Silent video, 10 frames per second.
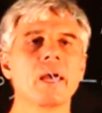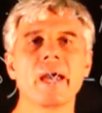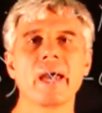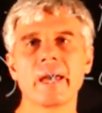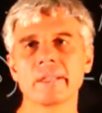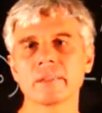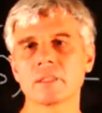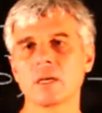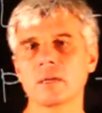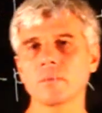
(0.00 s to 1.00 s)
And
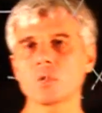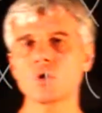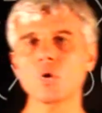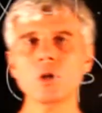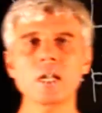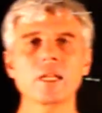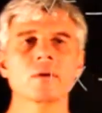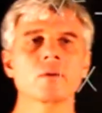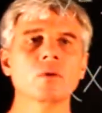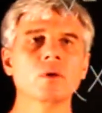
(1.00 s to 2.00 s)
certainly
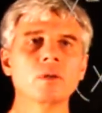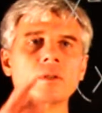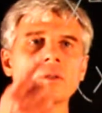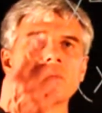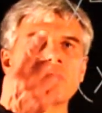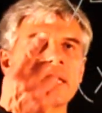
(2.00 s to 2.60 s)
we